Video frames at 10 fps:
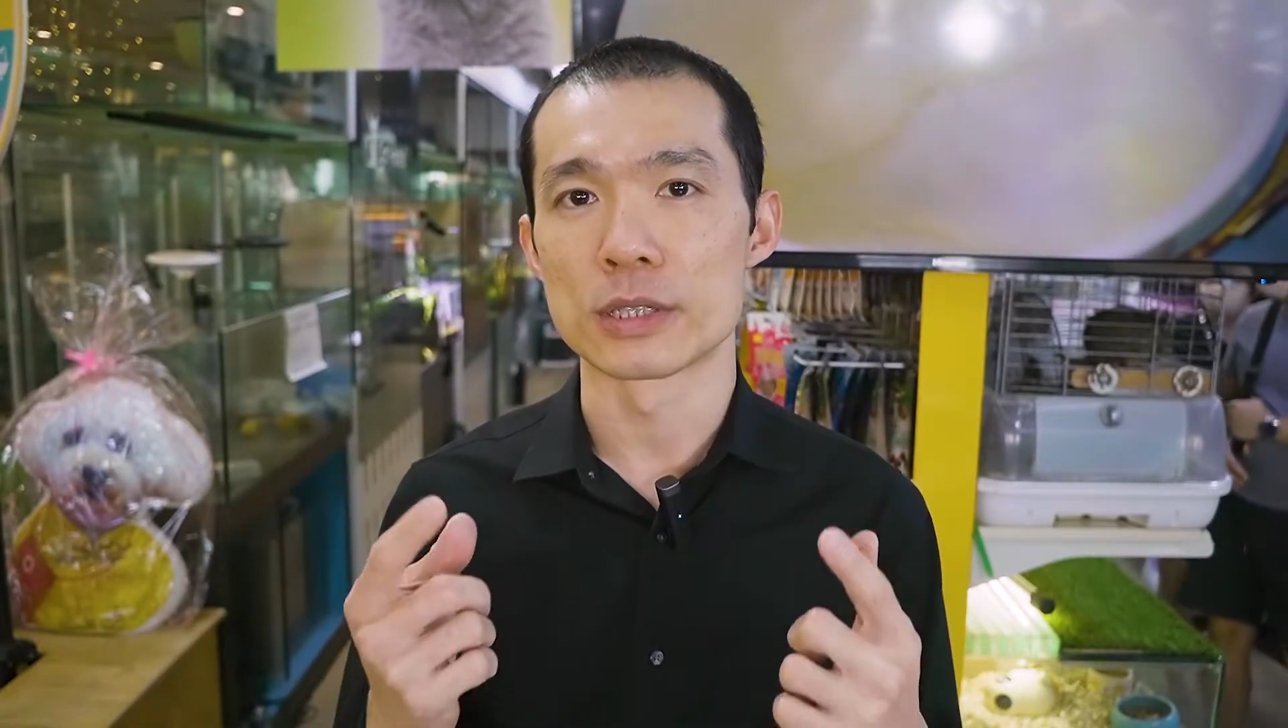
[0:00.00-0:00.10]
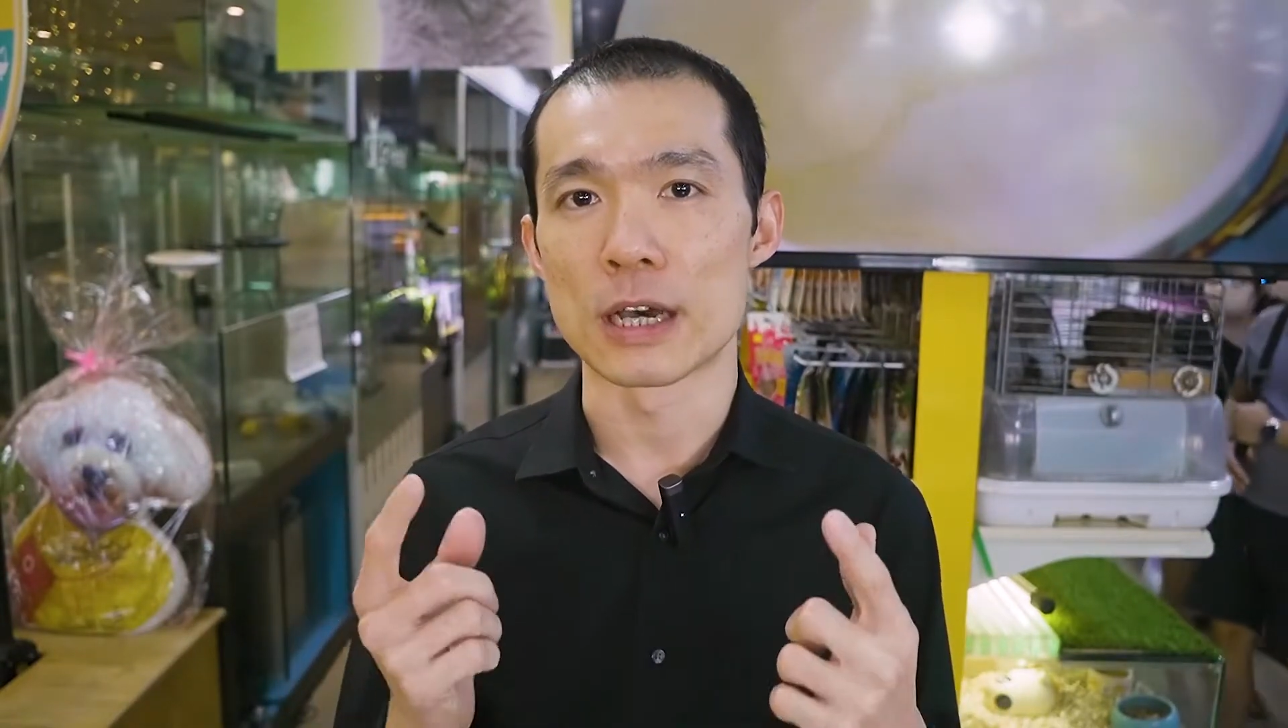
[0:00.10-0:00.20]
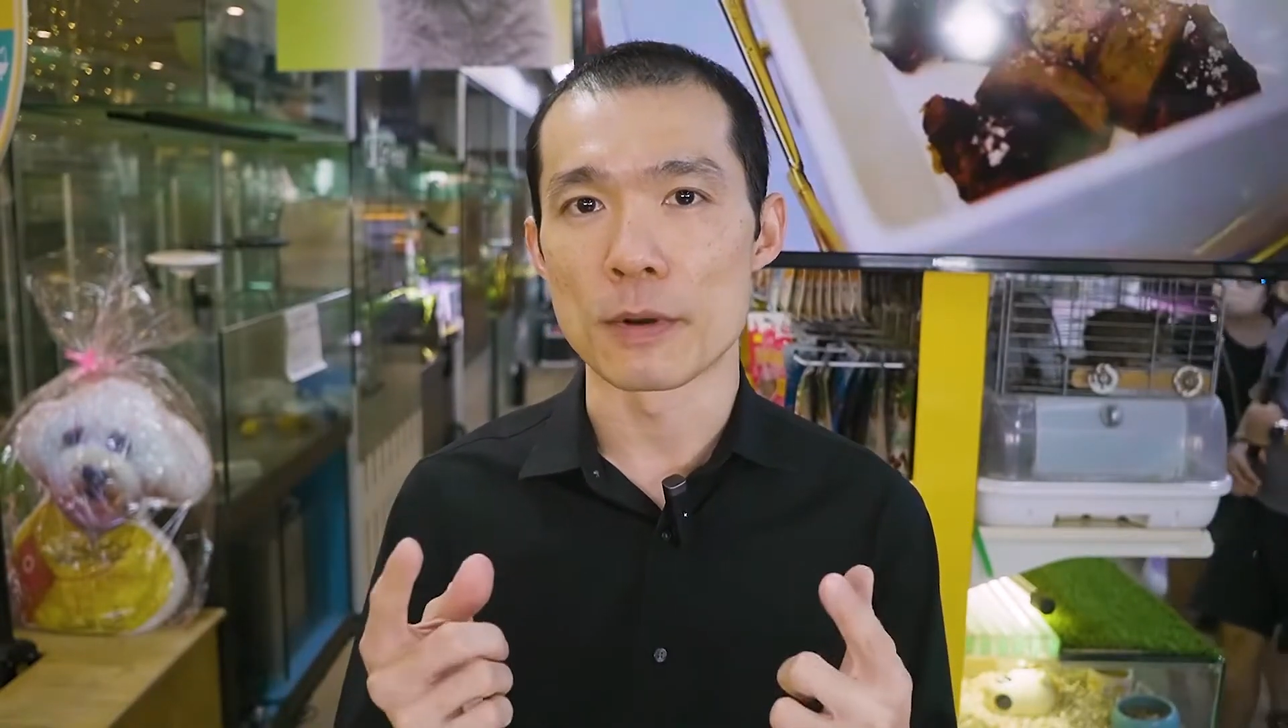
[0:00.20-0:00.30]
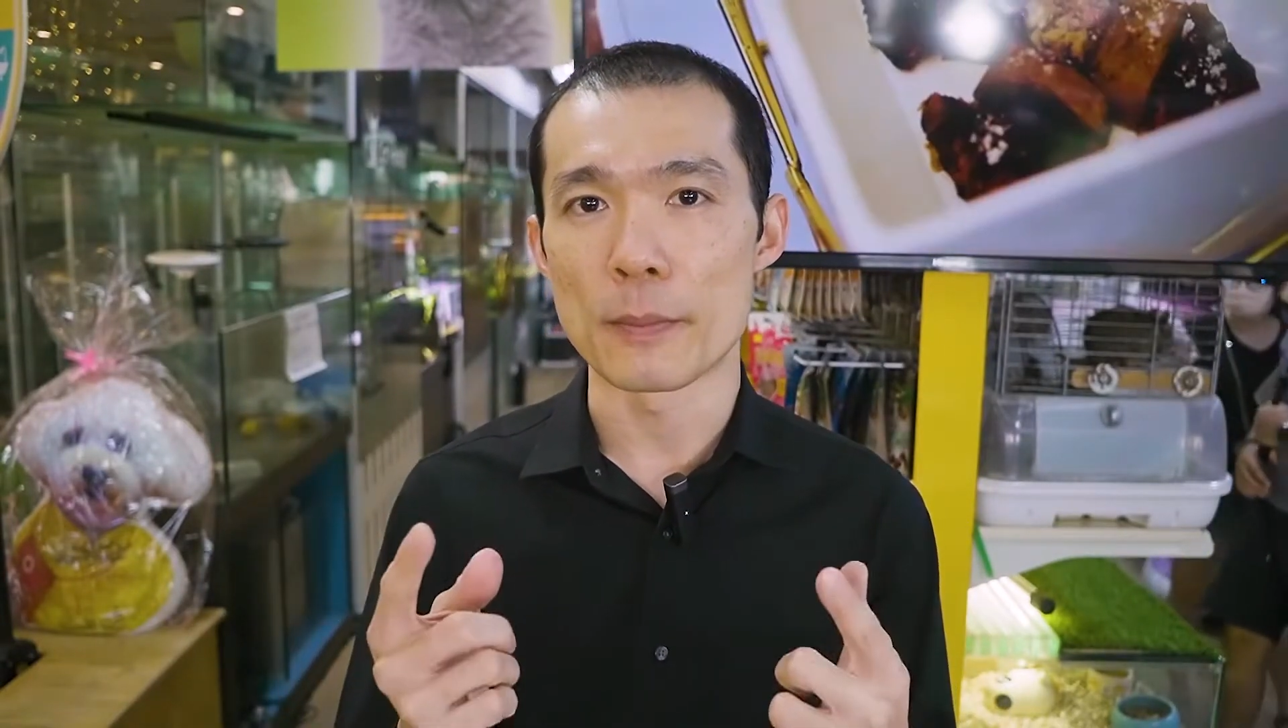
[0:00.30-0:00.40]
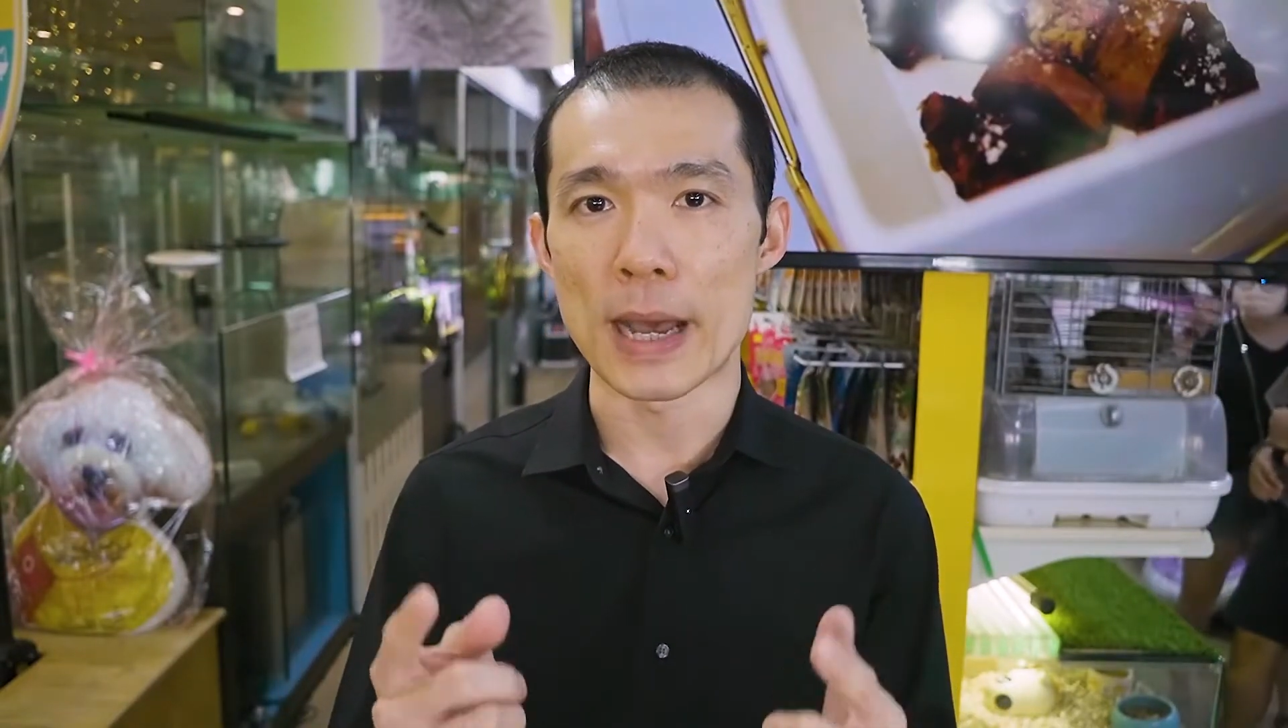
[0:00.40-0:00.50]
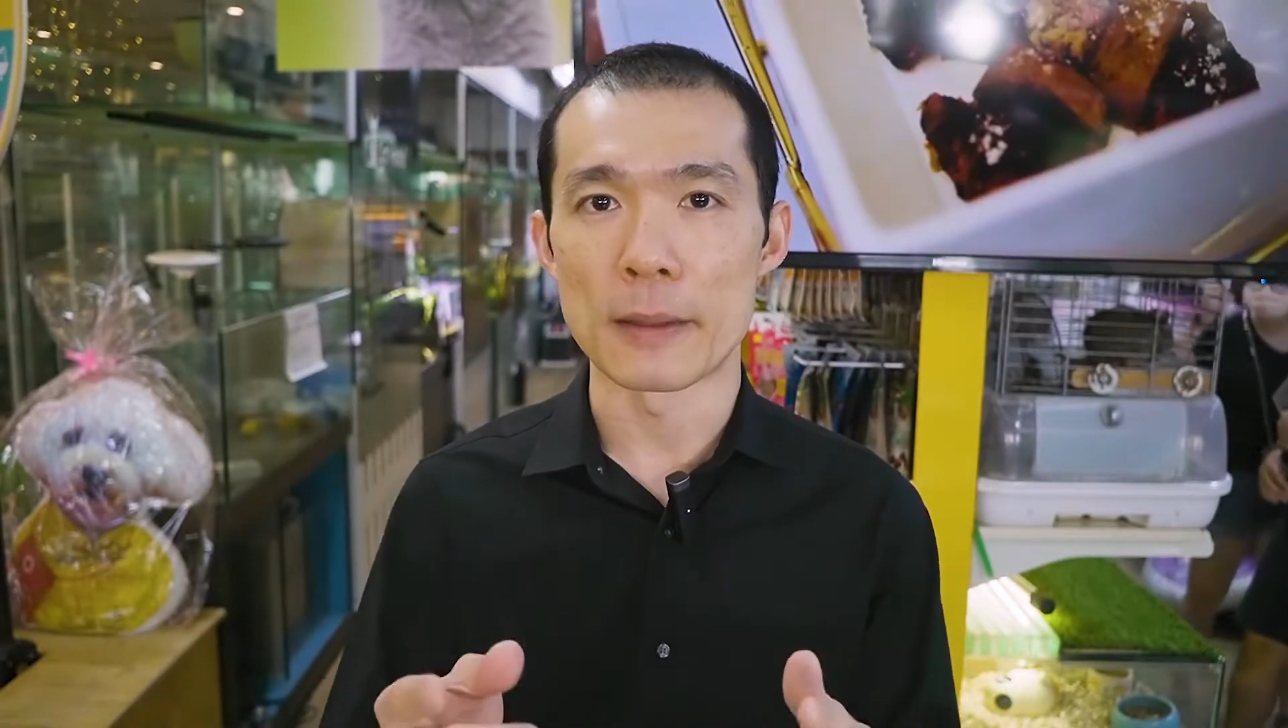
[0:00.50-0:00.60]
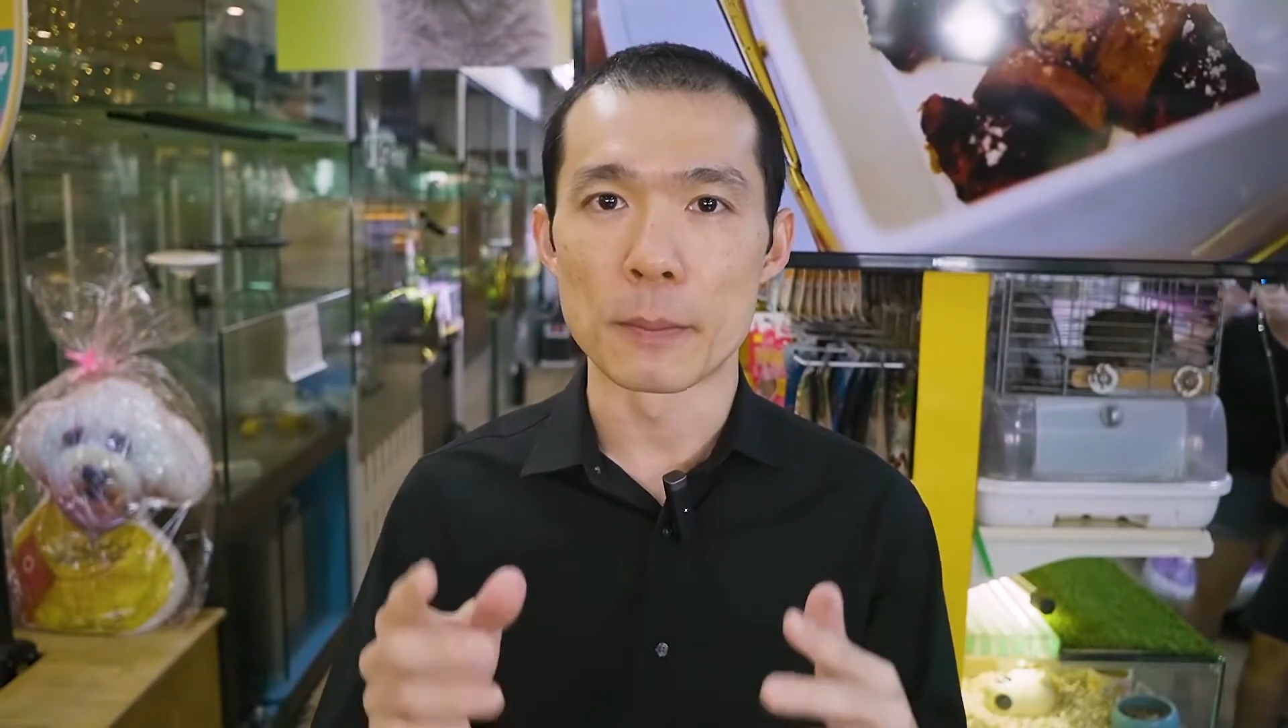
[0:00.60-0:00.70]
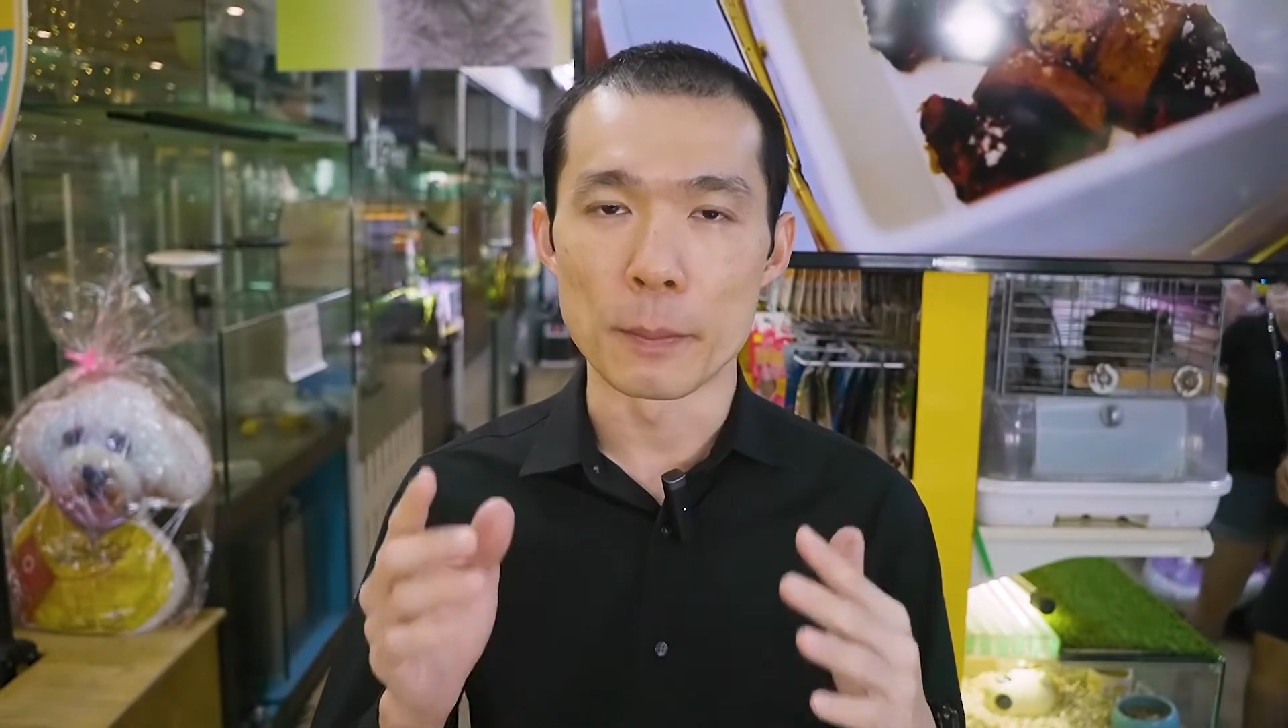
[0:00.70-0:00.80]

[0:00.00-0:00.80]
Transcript: the upper part,